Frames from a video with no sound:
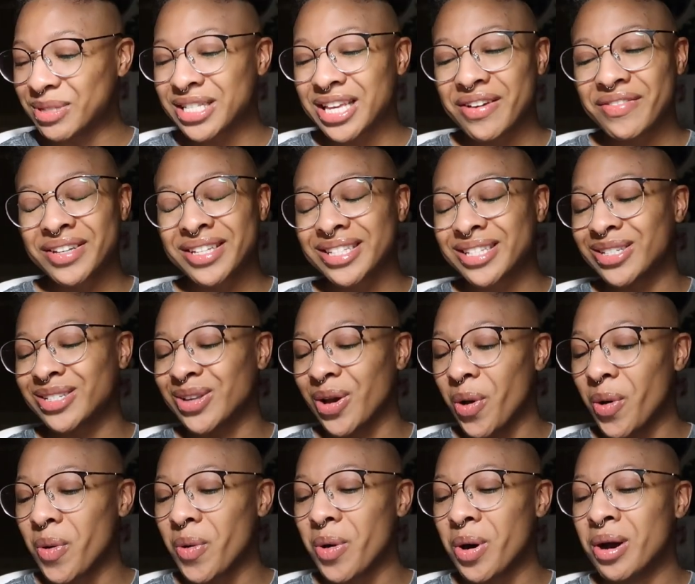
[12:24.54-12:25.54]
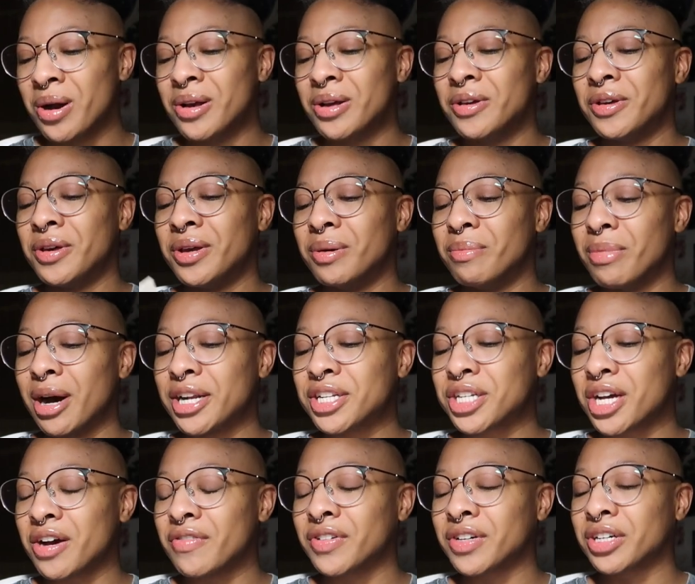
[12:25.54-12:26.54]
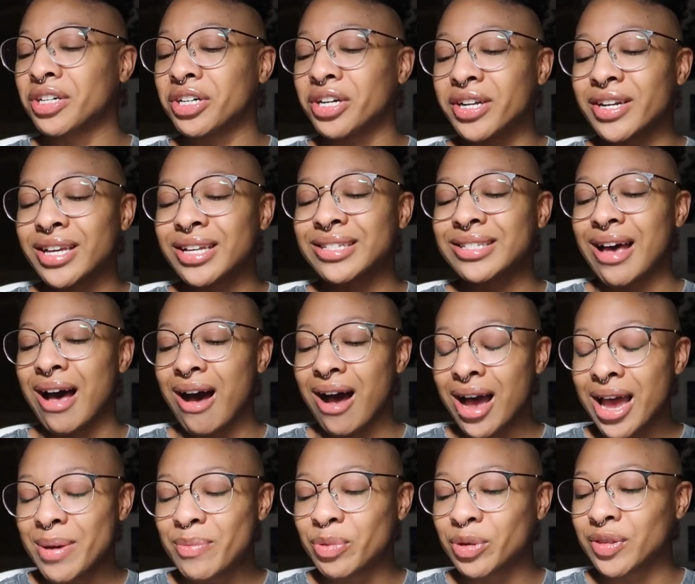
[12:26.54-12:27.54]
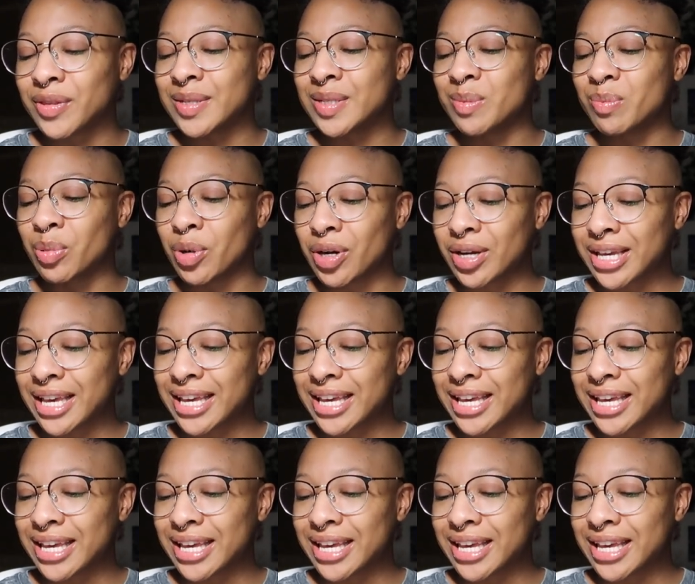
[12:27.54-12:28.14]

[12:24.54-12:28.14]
just having so much of a good time with this book.